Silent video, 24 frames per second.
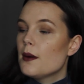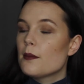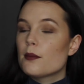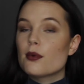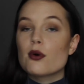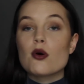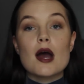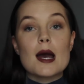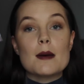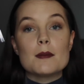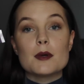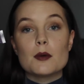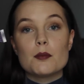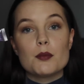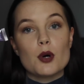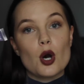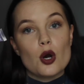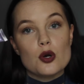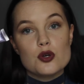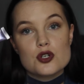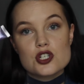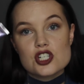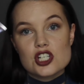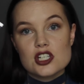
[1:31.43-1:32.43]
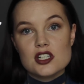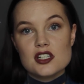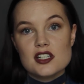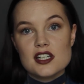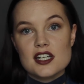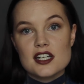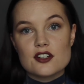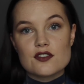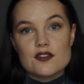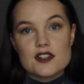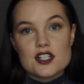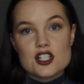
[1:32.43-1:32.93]
Primer Potion
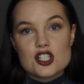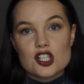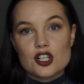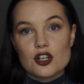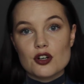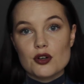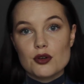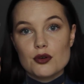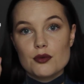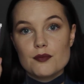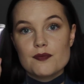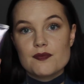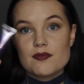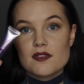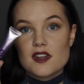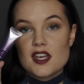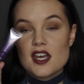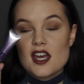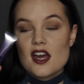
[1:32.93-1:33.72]
in Original.